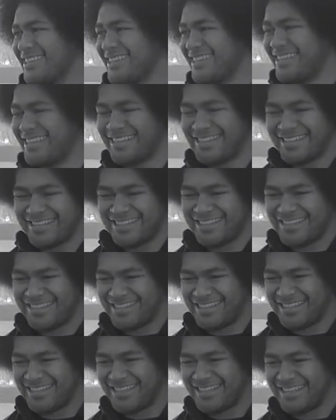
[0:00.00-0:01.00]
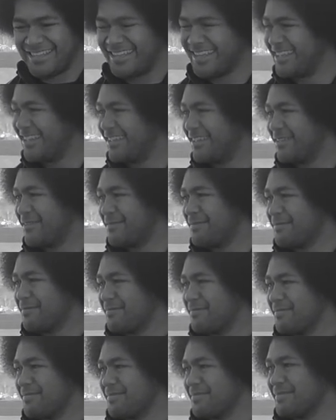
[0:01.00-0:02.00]
and not the hunters. What does that do for your
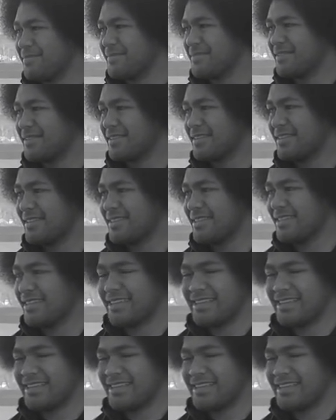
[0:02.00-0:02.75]
competitive edge?